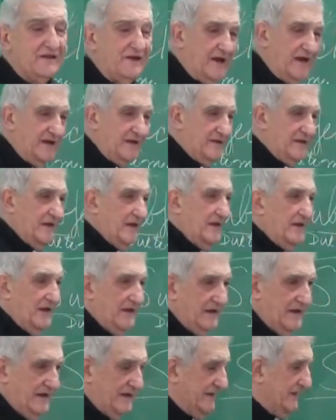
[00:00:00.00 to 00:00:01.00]
right.
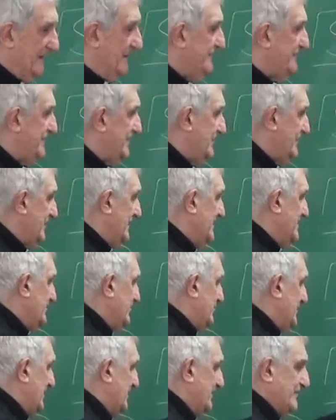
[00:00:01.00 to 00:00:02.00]
In every right,
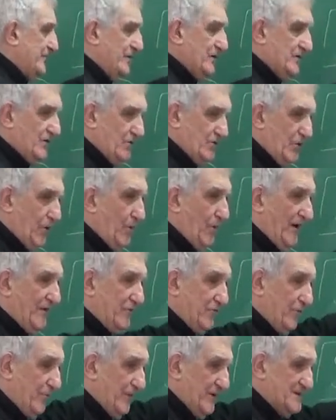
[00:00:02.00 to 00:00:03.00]
we have the one
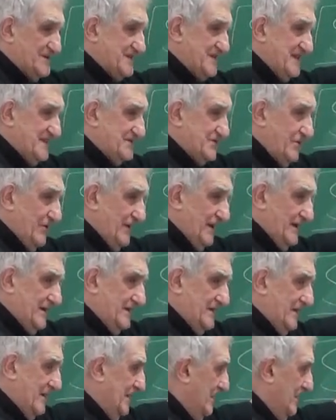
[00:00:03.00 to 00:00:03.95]
who possesses the right,